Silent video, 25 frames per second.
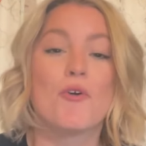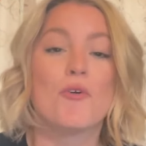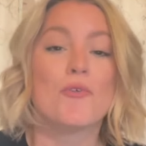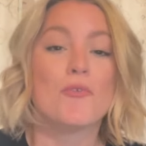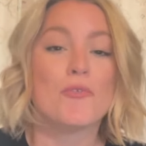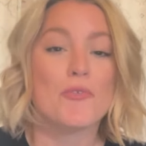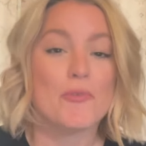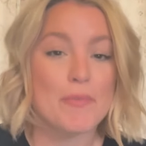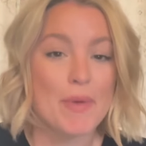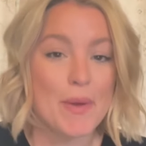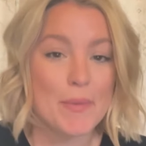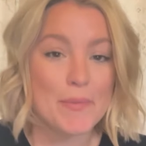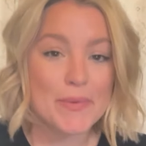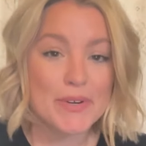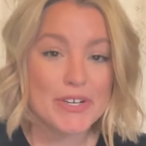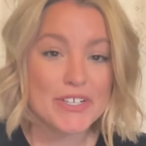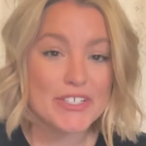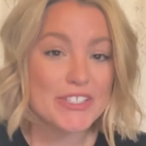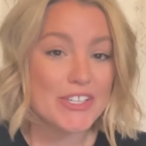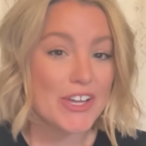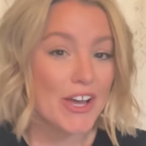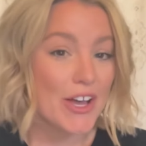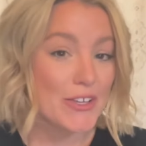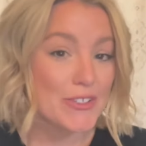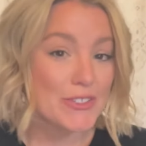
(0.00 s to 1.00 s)
Remember
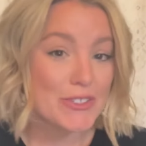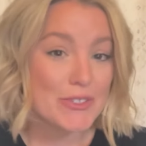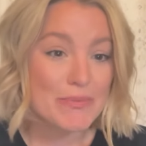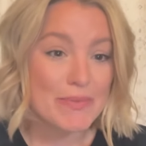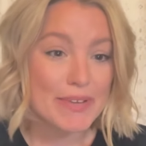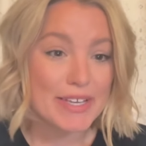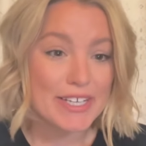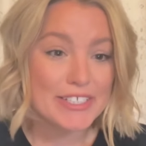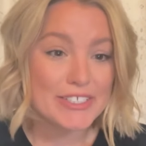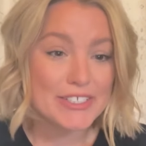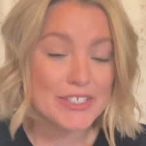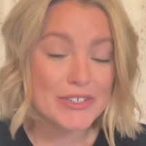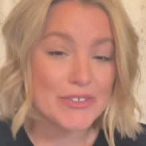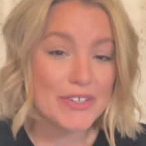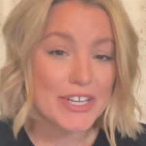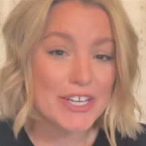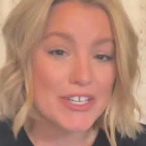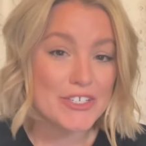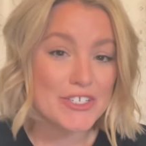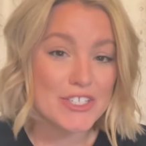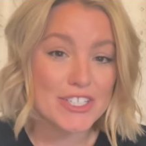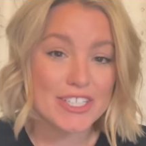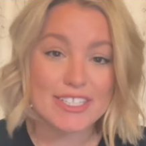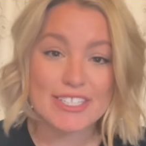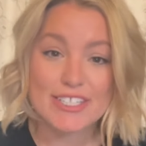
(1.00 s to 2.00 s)
to also make a
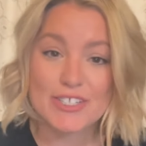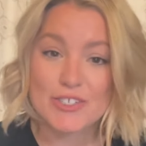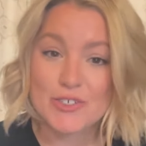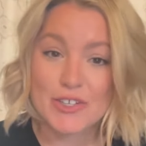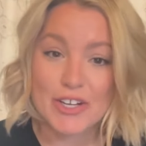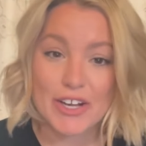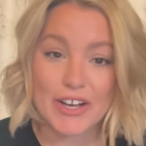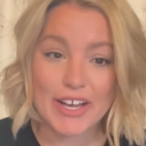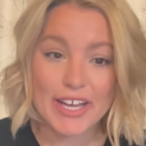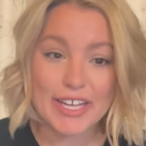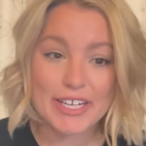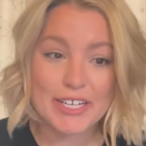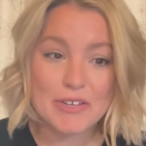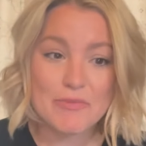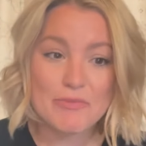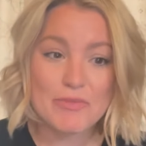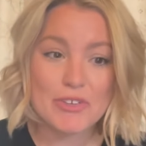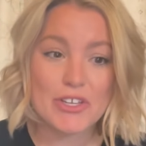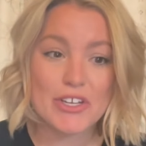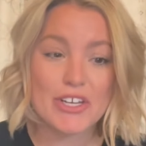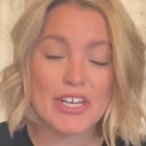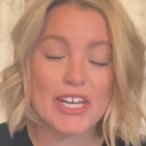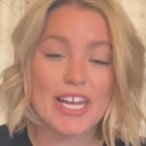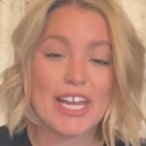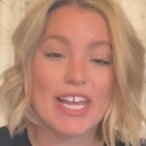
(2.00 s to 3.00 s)
donation to Trailhead
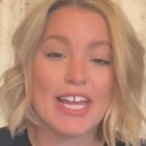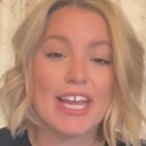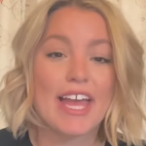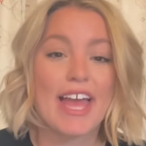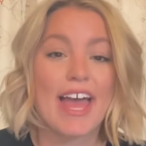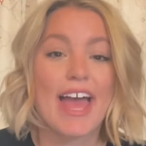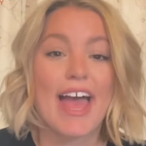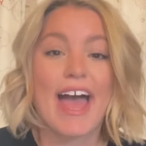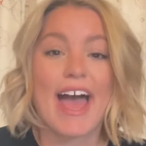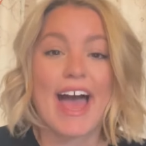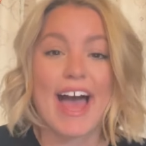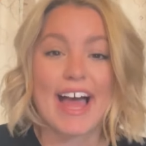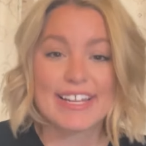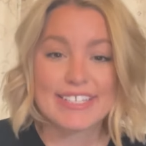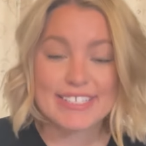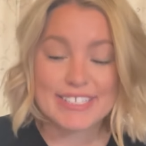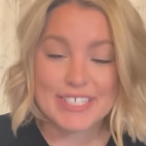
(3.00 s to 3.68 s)
Community at